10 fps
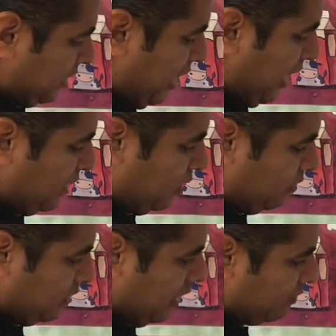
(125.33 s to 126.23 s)
I
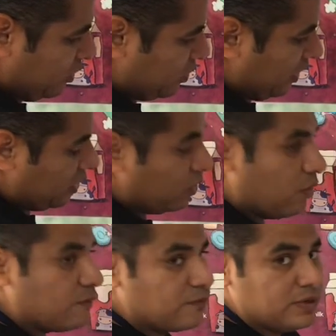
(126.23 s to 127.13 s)
sometimes drink
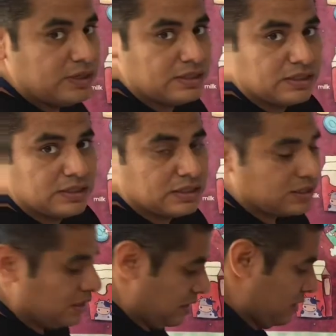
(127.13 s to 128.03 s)
coffee.
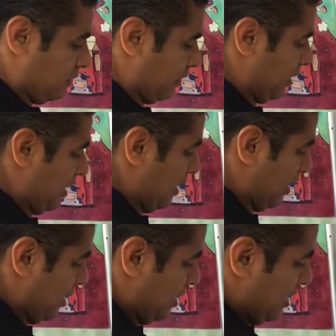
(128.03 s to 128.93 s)
Okay.
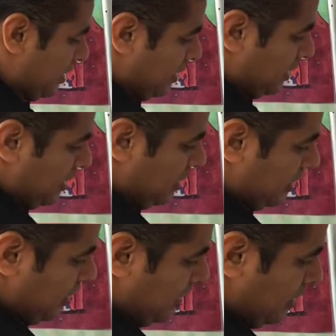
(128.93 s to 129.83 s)

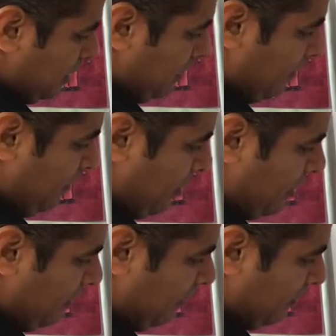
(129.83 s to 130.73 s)
The
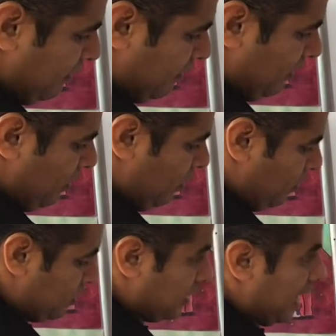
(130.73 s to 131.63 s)
verb
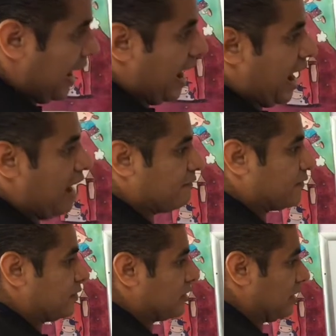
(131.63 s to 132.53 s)
goes
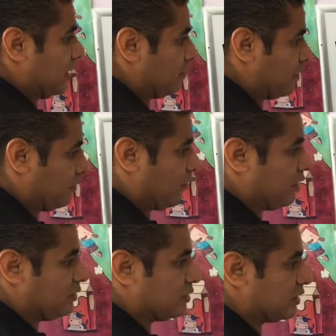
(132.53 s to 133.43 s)
after the adverb of
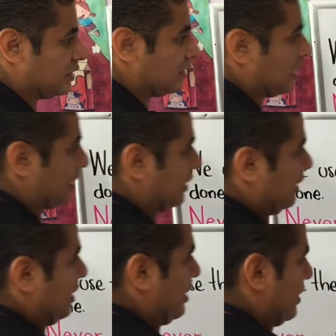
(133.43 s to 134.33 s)
frequency. Like
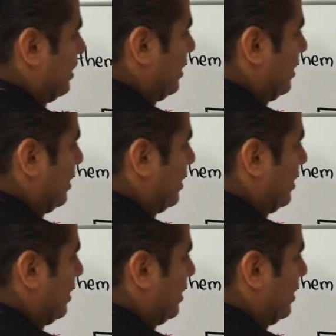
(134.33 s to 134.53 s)
here,